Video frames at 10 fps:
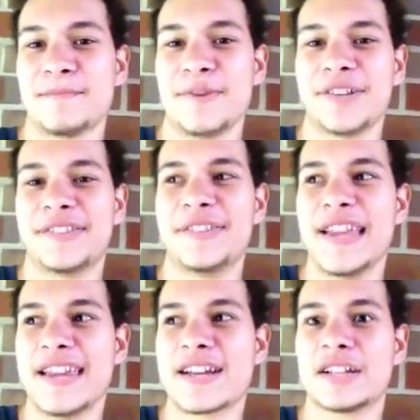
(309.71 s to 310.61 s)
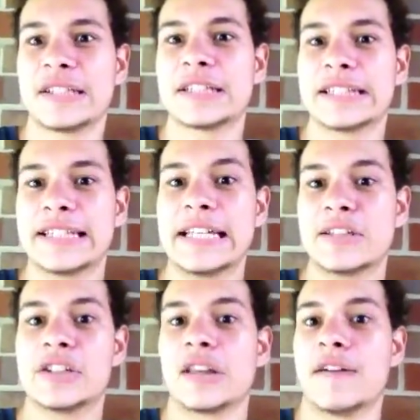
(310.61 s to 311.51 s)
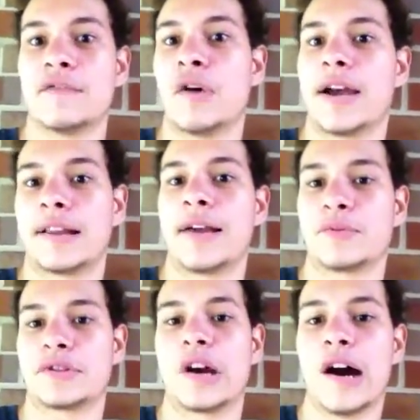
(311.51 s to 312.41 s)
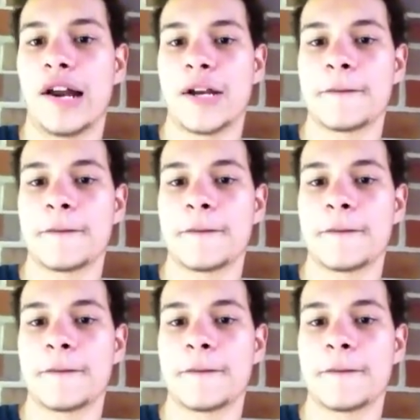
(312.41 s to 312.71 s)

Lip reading: But they clearly did stuff while I was gone.